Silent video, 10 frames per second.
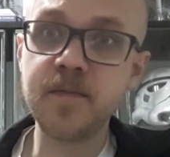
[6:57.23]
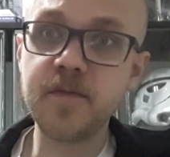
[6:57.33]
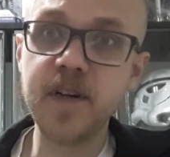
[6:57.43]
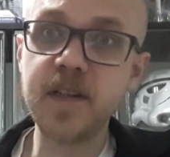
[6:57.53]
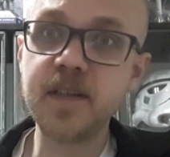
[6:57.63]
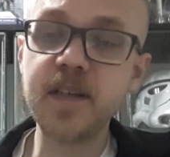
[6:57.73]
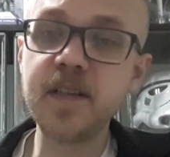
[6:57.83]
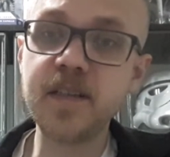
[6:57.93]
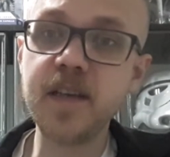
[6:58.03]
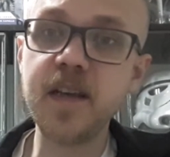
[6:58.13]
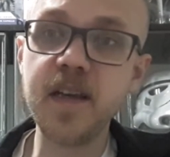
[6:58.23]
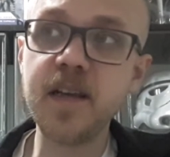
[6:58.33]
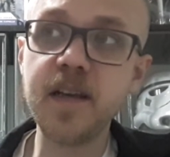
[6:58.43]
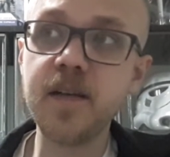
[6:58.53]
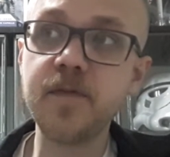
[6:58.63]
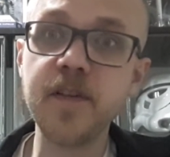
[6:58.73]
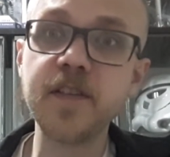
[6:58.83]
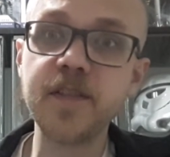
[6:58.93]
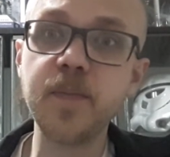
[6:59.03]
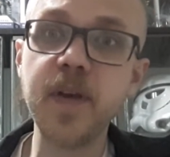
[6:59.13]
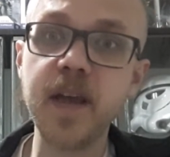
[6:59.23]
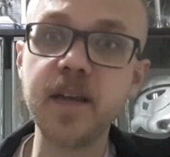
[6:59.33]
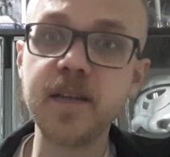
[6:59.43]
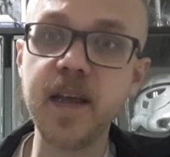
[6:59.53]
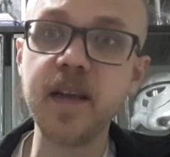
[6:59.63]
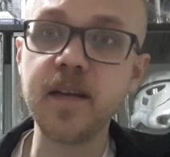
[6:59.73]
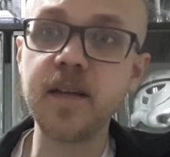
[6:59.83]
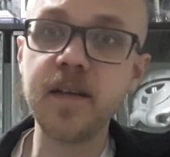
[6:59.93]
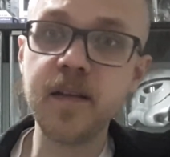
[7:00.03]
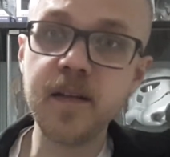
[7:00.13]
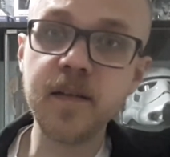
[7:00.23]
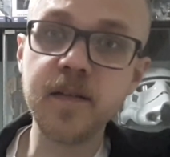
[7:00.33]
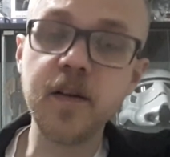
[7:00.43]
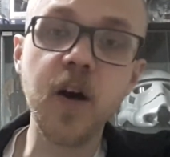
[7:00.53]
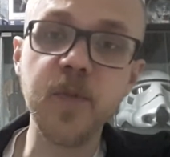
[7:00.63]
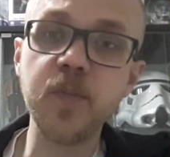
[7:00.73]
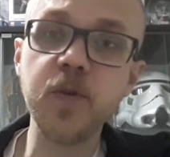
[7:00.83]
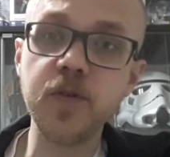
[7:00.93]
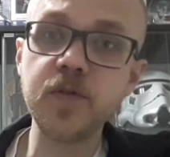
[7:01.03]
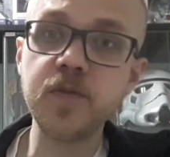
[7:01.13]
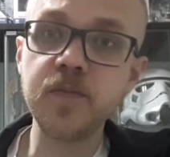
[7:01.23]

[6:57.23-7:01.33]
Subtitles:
really, since he first appeared in comic books.